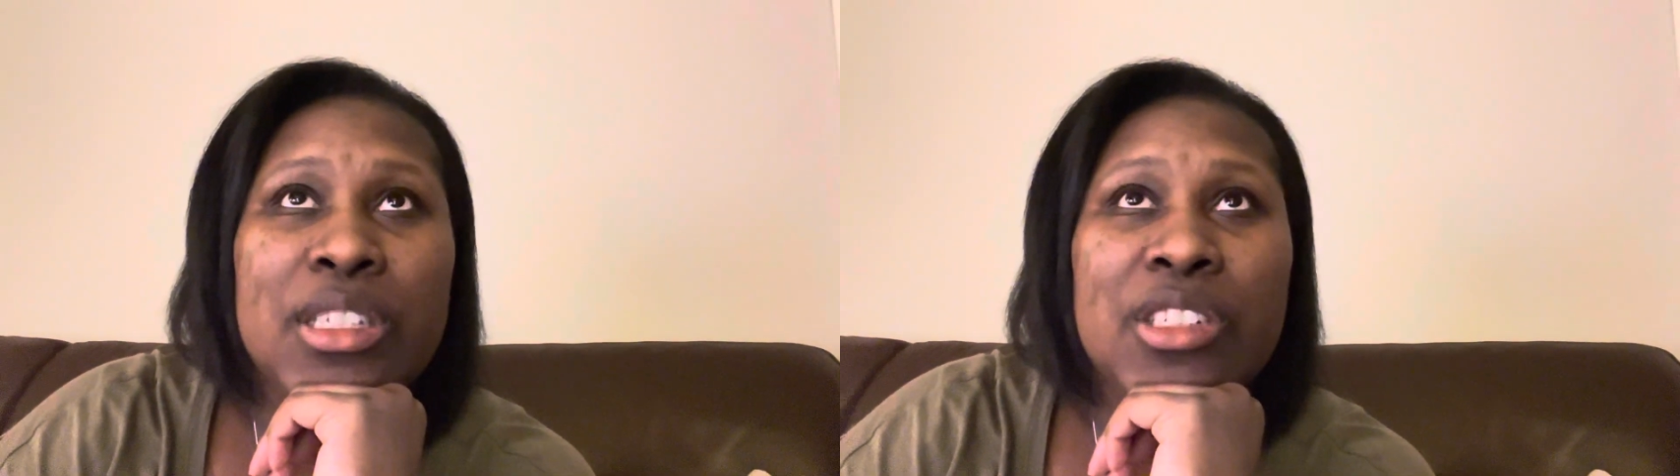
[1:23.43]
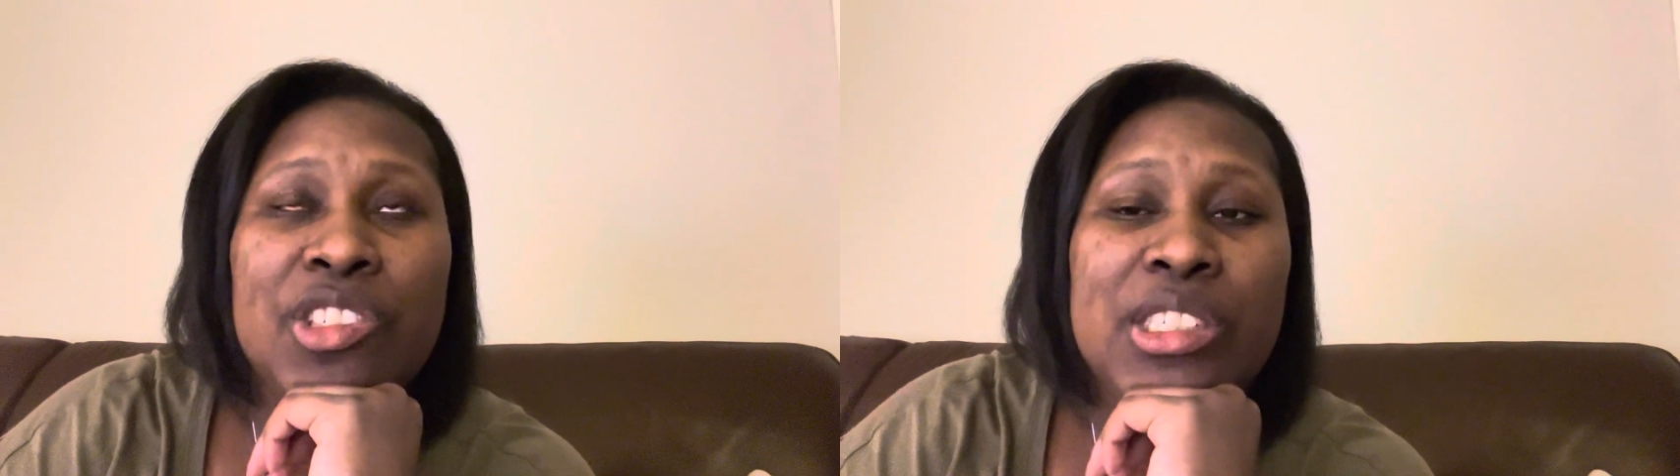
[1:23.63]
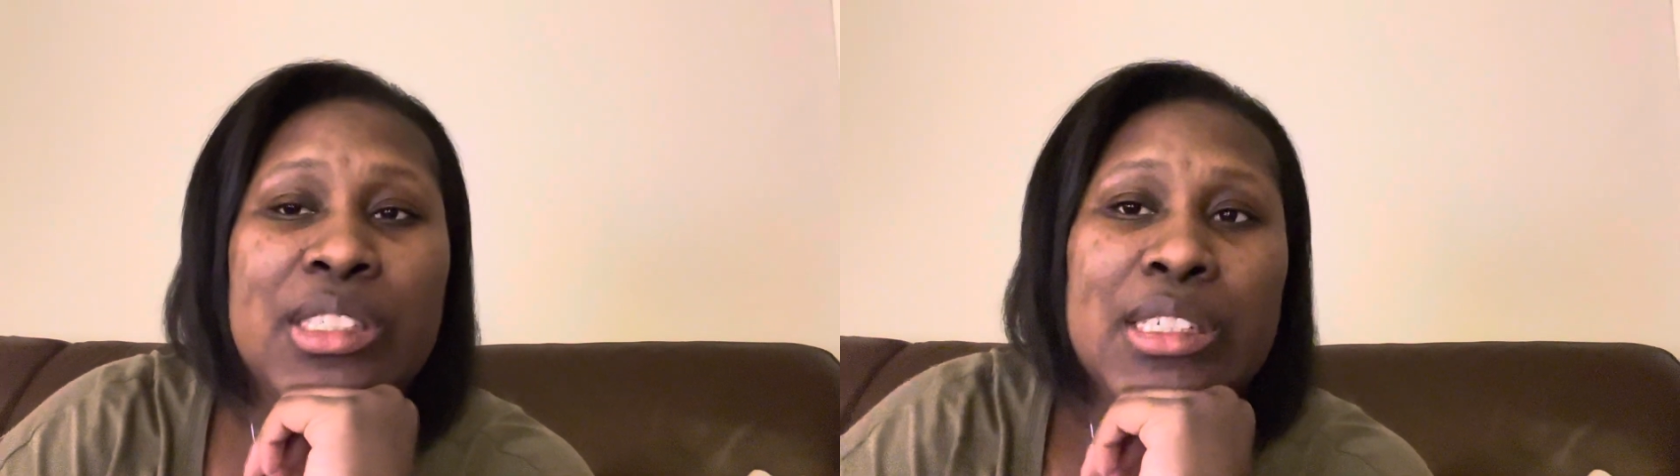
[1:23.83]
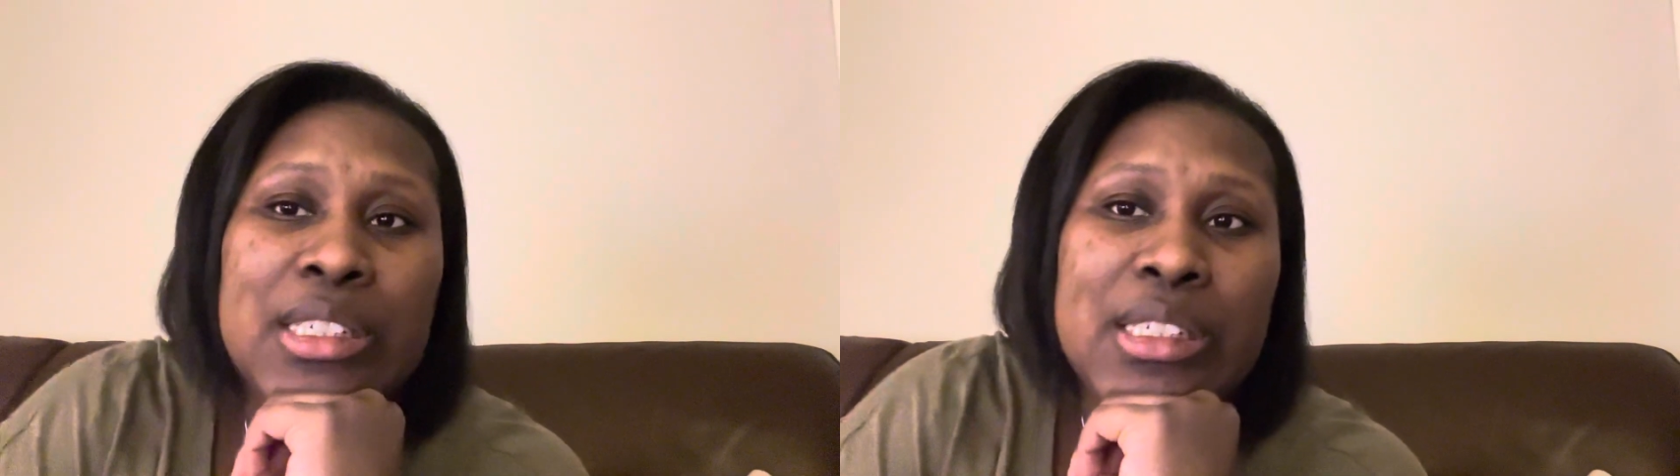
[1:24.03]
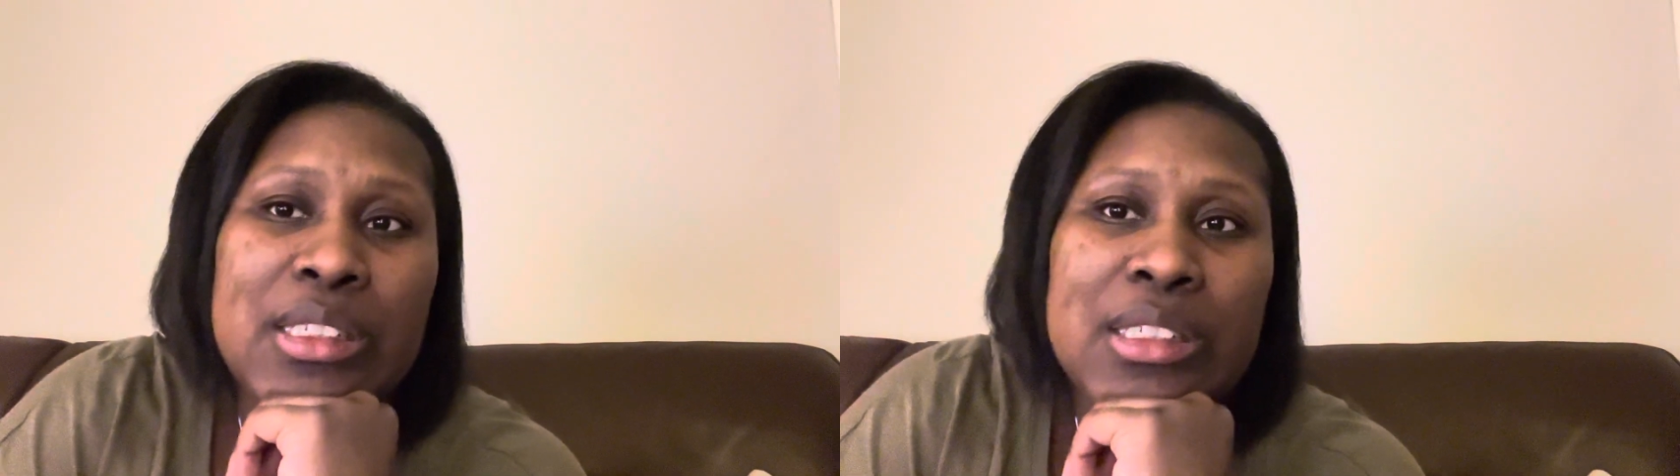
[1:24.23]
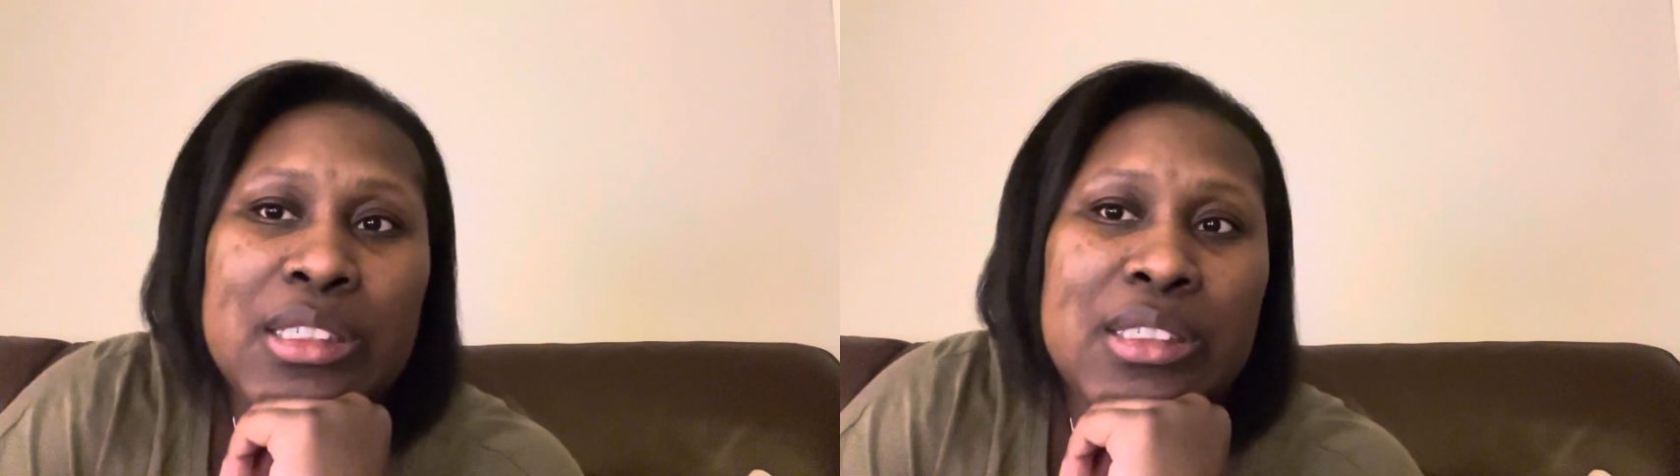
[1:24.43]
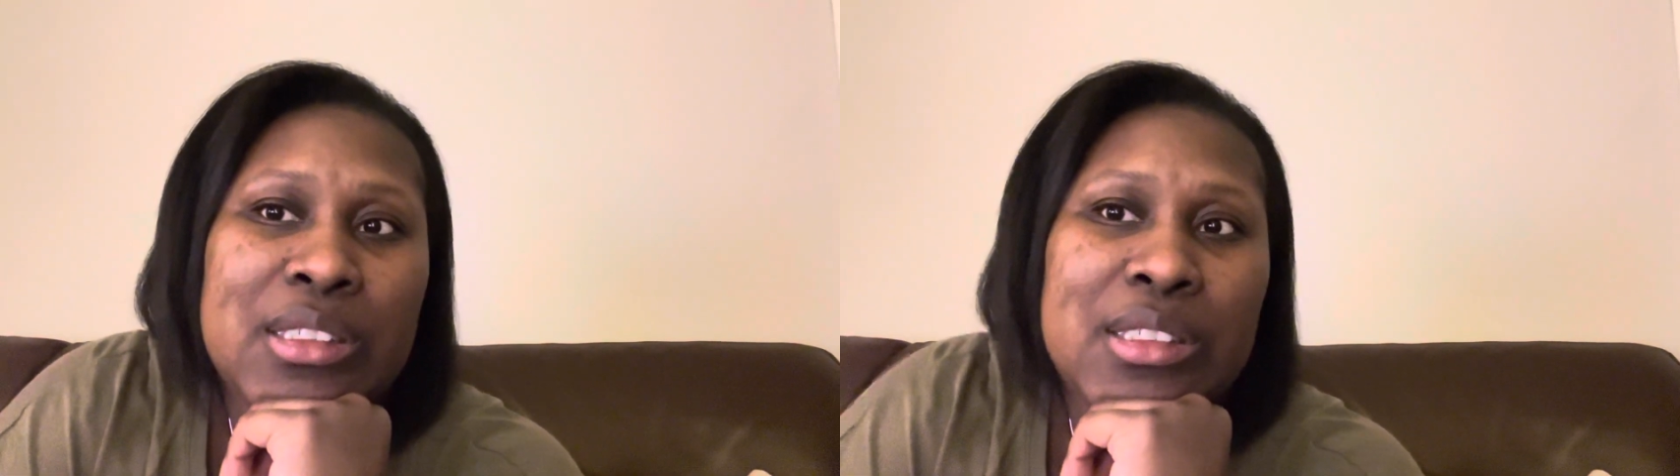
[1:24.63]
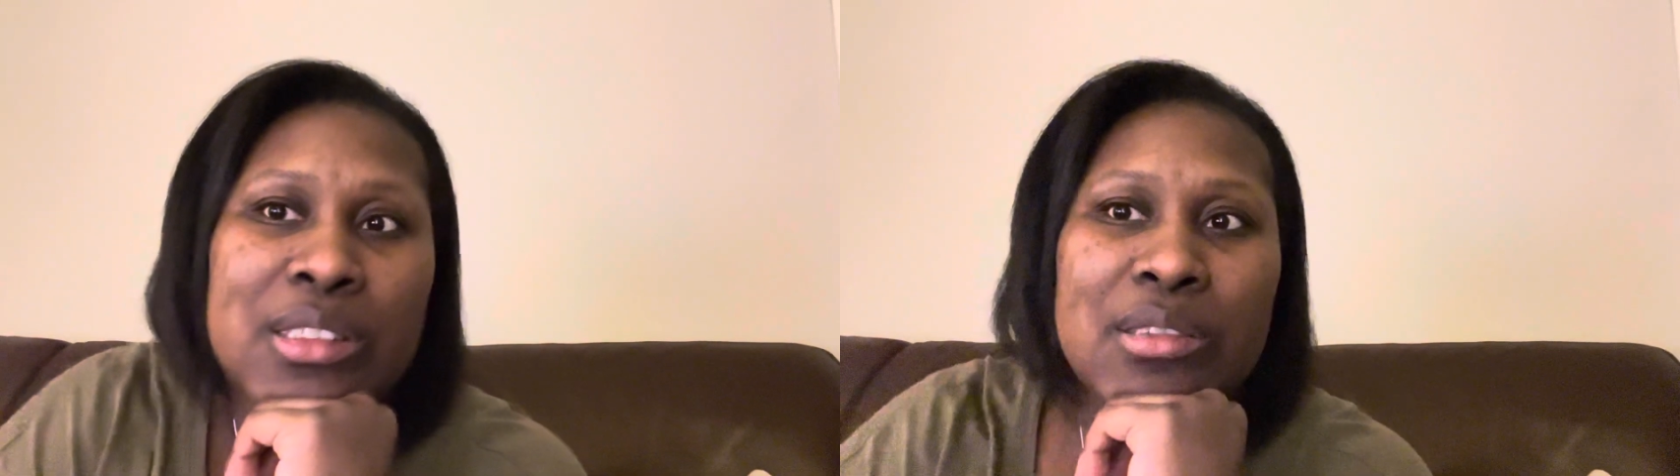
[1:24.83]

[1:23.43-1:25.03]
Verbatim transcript: and she said it's